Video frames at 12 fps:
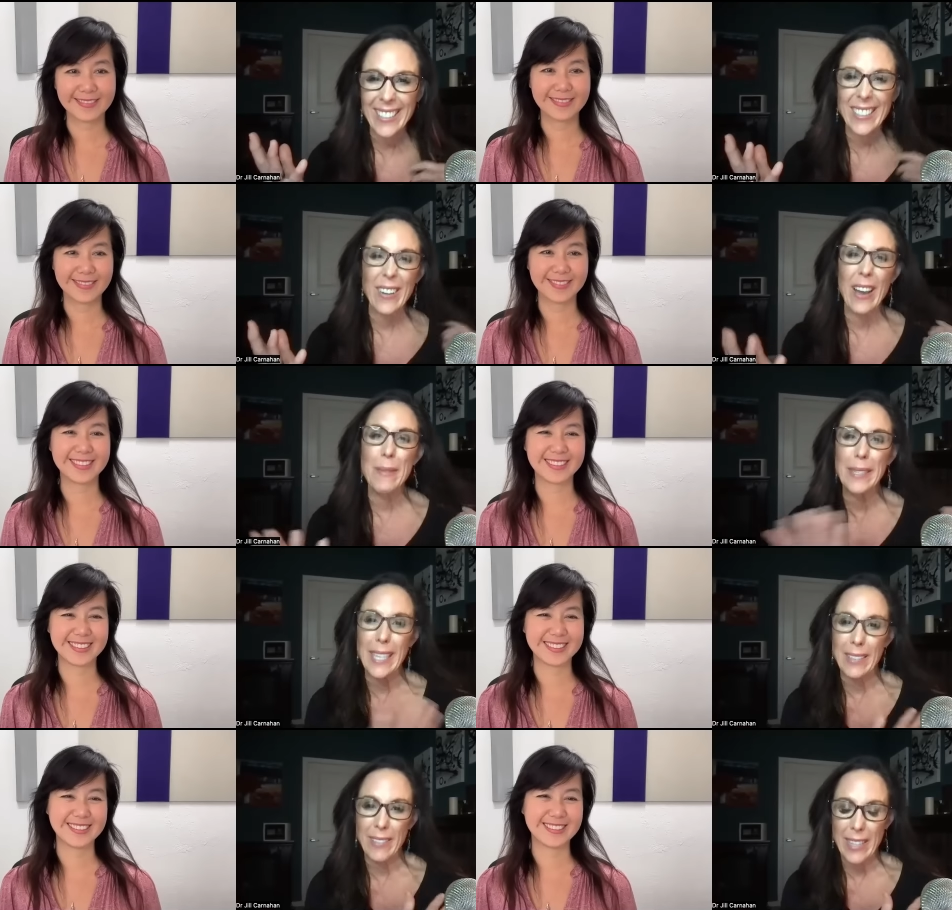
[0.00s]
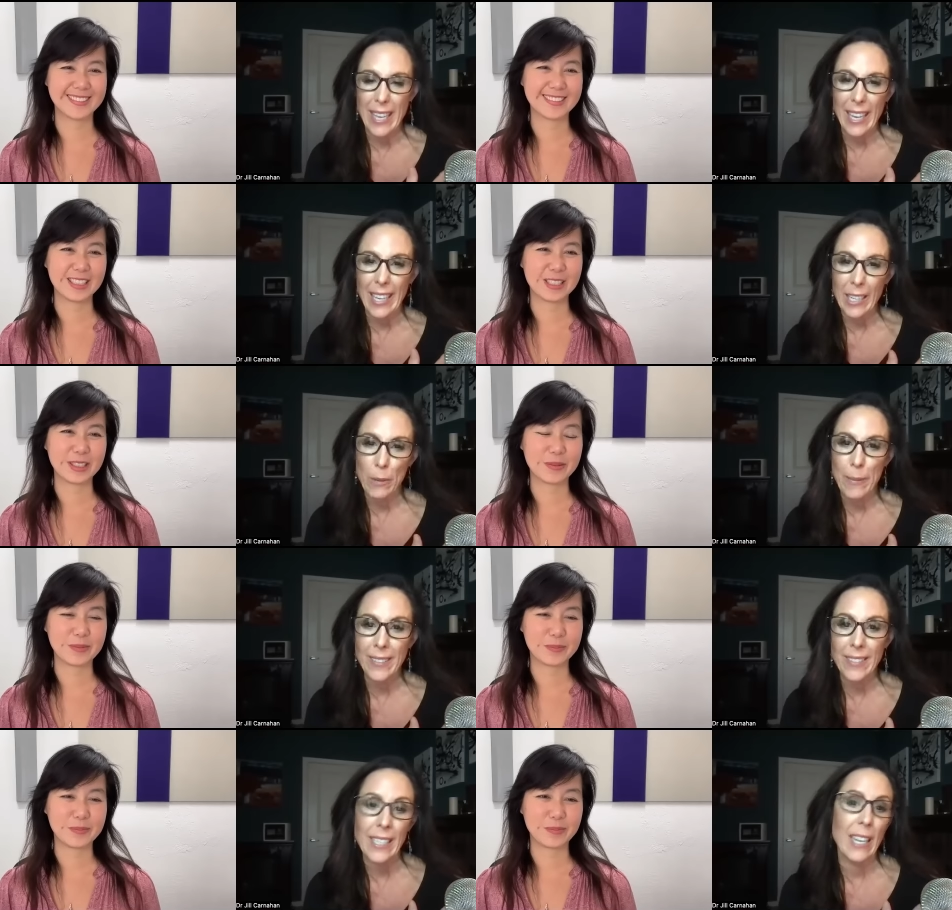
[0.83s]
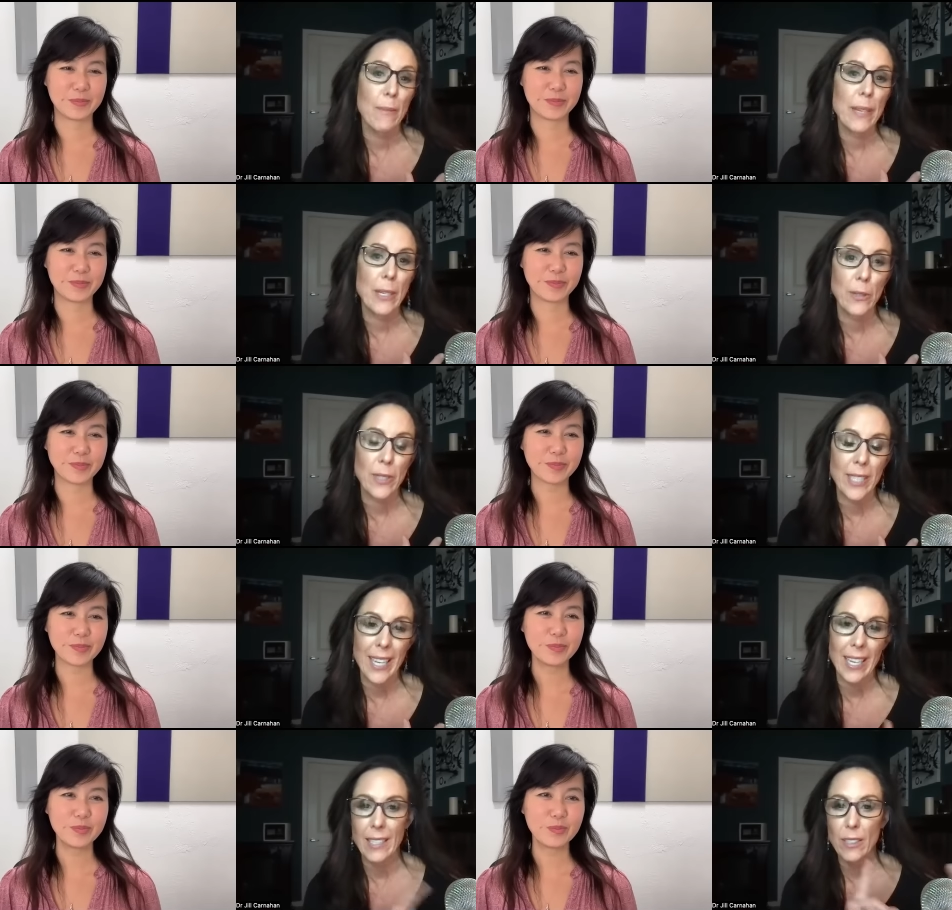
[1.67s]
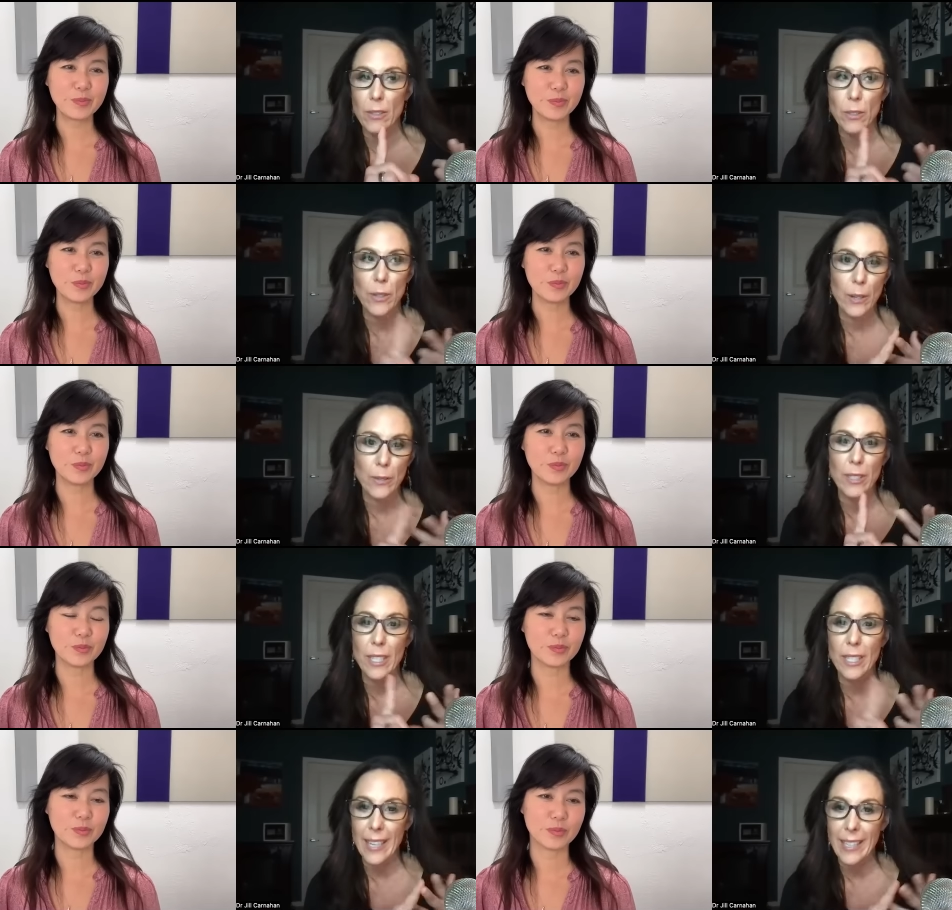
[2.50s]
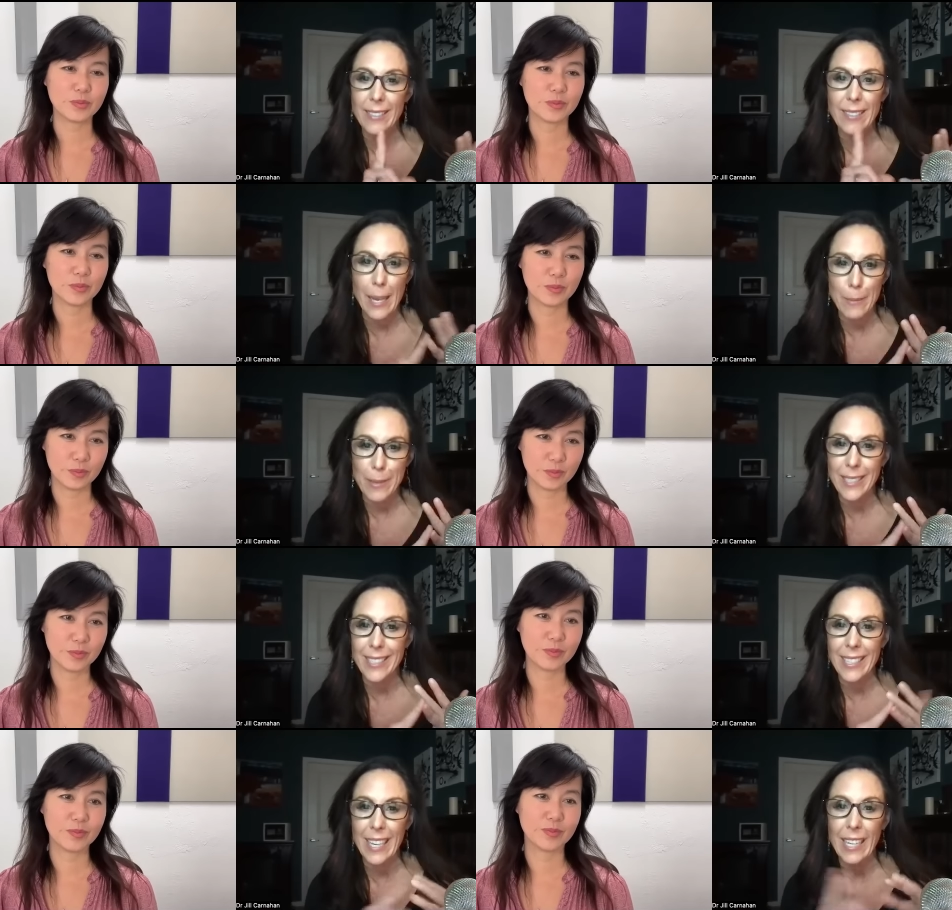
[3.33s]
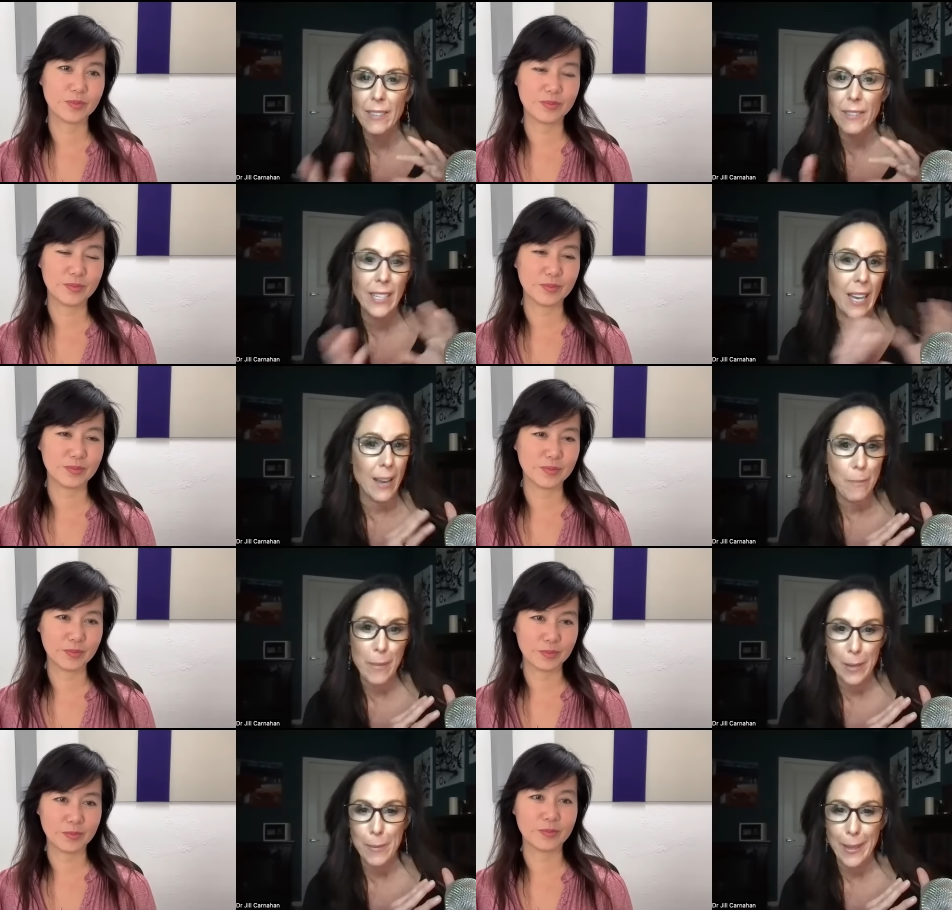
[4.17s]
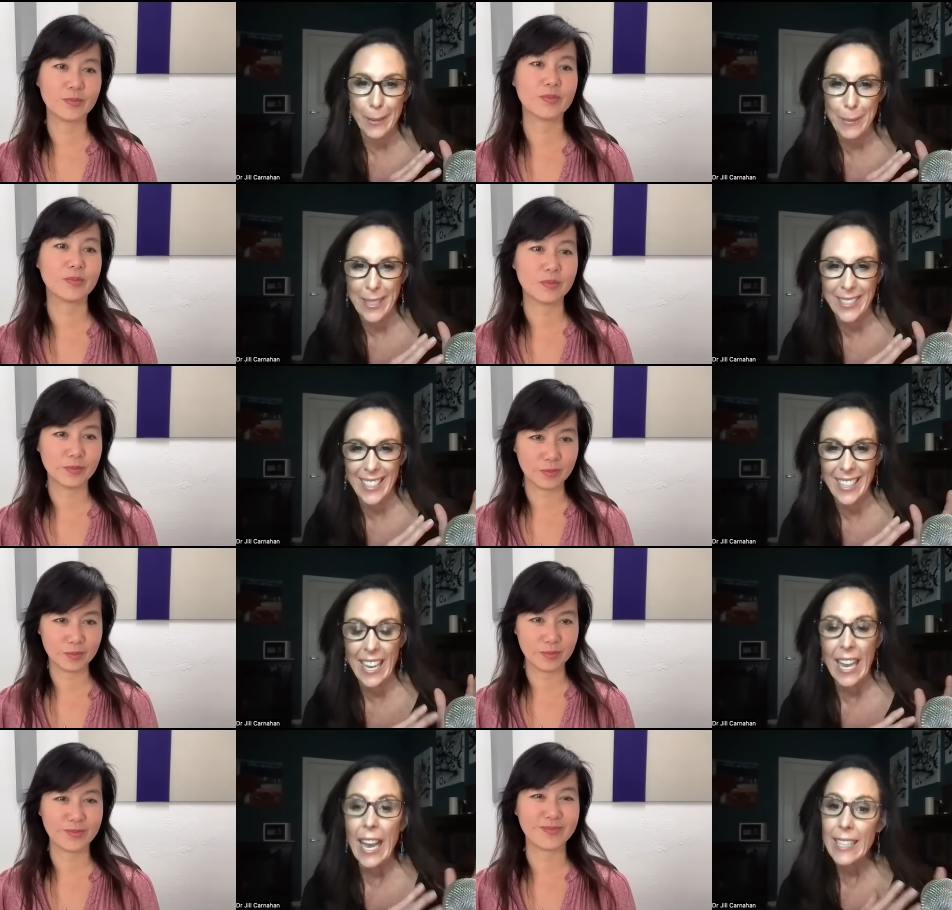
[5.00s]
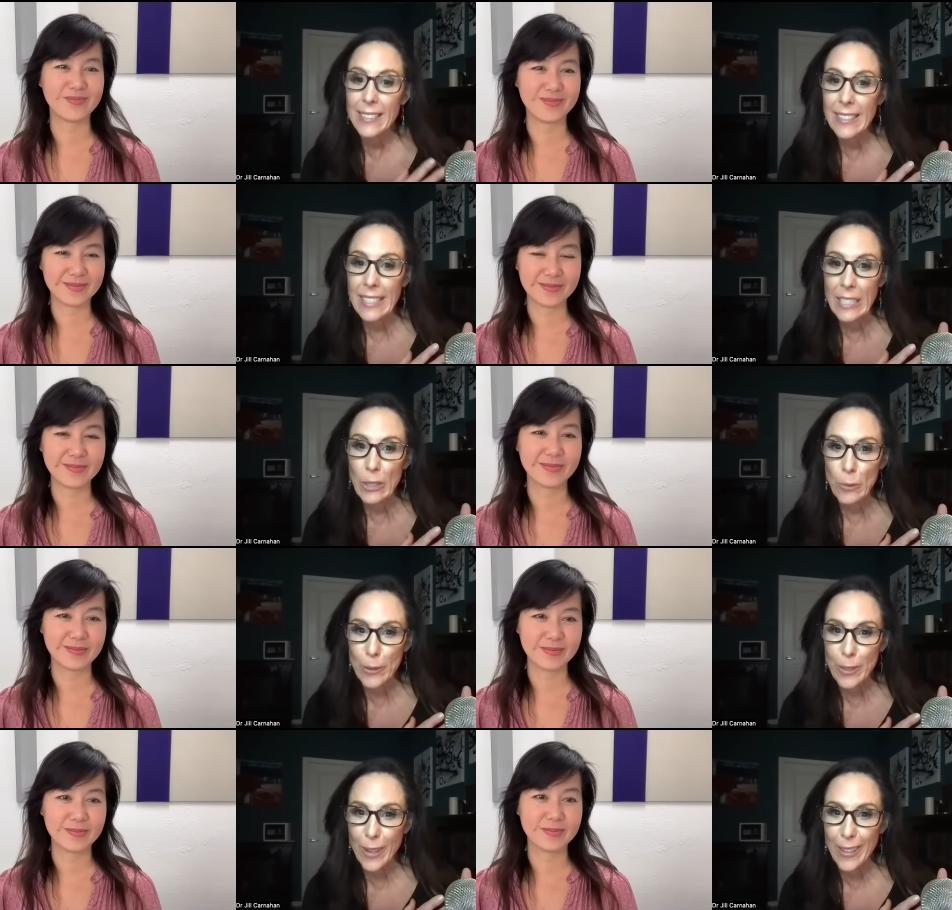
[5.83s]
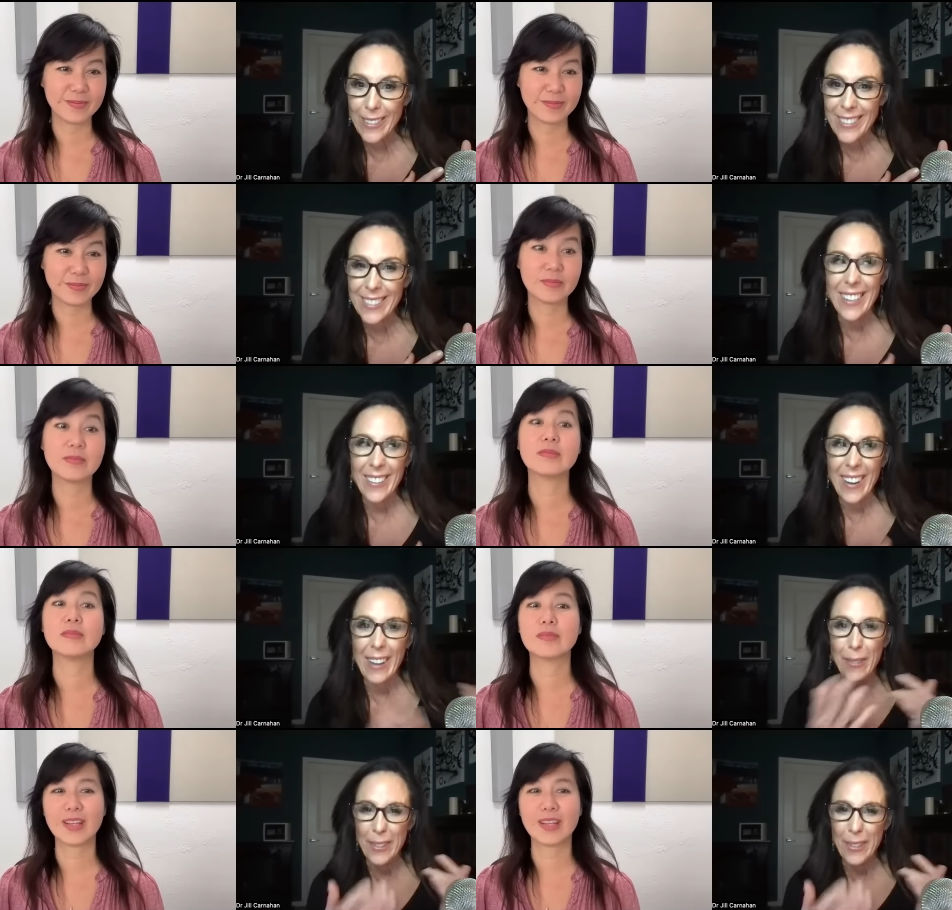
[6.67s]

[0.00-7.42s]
Speaker 1: So I've been giving that Akkermansia, and I've been using it in Crohn's, colitis, I B D, kind of the not metabolic patient, and seeing good results. So I